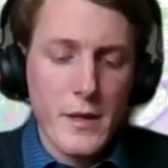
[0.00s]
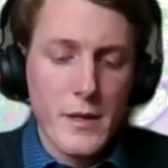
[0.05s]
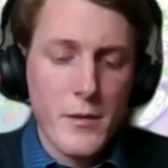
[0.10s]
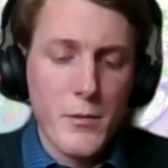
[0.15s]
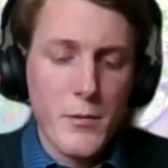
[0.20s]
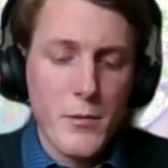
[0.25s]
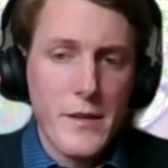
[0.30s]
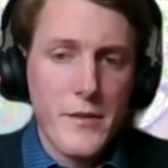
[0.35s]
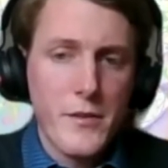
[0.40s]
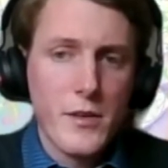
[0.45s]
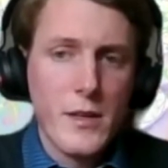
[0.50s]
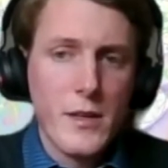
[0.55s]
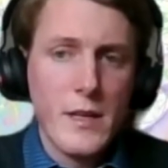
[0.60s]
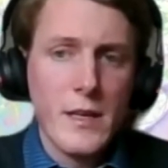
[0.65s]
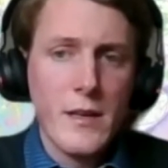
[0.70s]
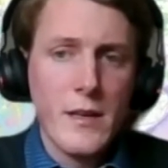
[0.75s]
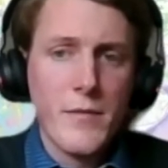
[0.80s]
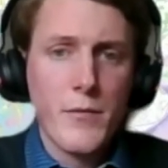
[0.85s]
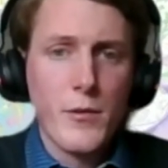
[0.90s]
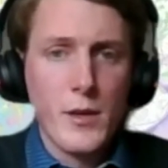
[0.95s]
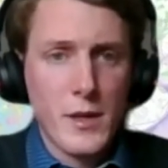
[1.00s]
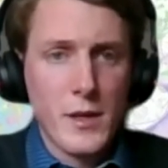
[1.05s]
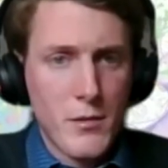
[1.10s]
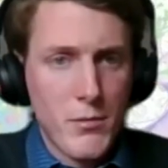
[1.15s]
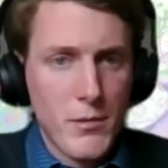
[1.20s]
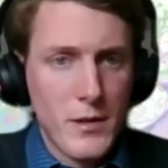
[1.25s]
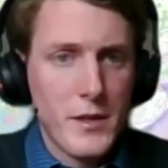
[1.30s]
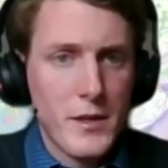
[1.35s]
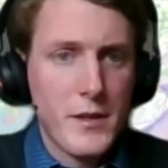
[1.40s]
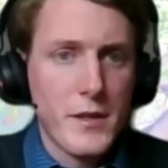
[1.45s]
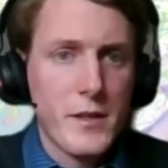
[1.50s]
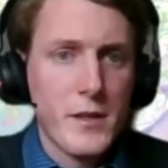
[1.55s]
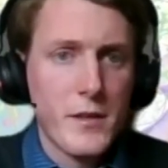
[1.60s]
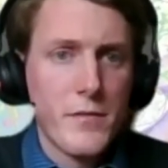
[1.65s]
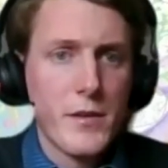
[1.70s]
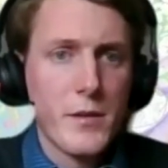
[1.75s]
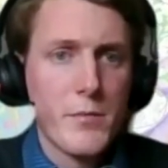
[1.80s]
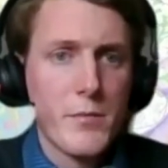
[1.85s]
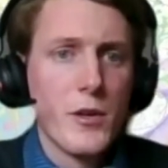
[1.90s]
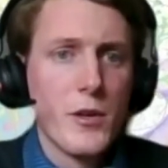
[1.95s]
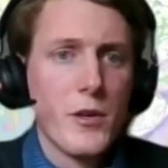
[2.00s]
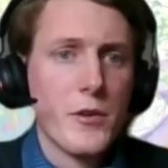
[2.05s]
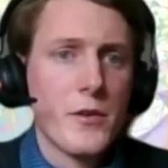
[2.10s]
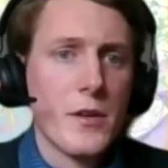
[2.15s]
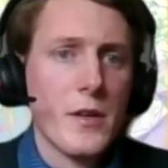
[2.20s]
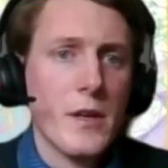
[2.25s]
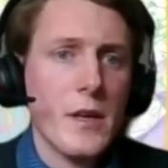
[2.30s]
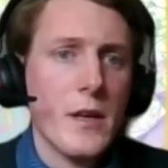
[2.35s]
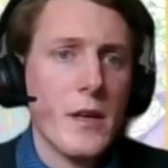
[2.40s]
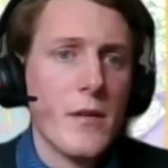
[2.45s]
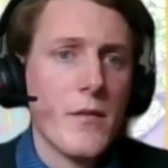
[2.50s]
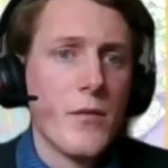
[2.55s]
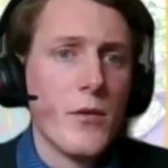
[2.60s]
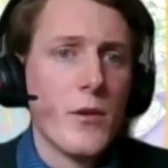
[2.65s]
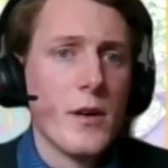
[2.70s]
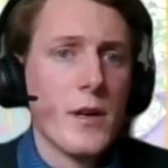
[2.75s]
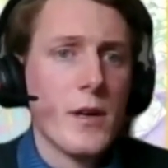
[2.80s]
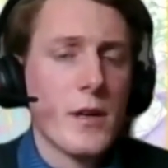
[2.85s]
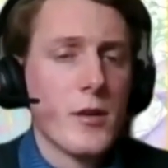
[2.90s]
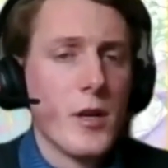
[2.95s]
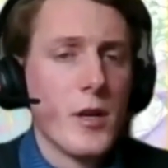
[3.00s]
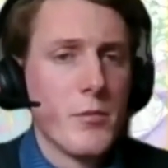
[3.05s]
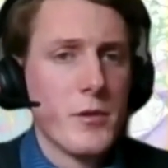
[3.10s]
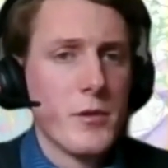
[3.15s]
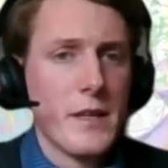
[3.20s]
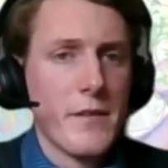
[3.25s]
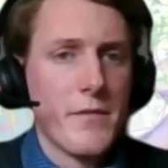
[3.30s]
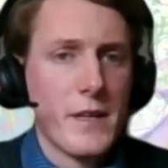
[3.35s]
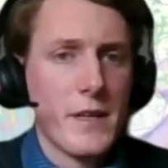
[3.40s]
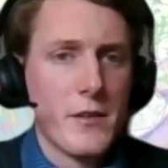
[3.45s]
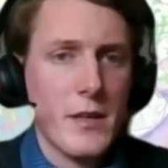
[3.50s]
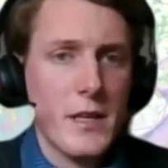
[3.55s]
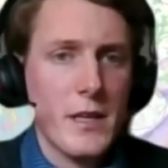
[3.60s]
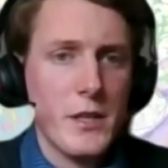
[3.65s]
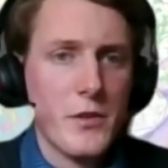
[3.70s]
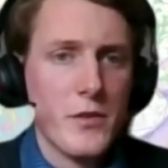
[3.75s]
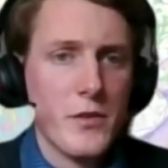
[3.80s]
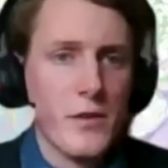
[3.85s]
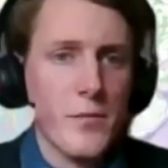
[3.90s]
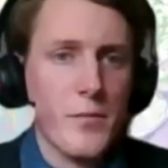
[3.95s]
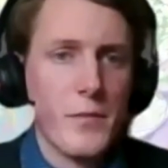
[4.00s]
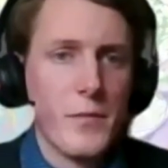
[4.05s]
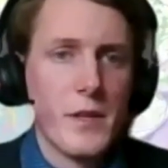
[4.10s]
questionnaire for a quantitative approach for corporate effectuation.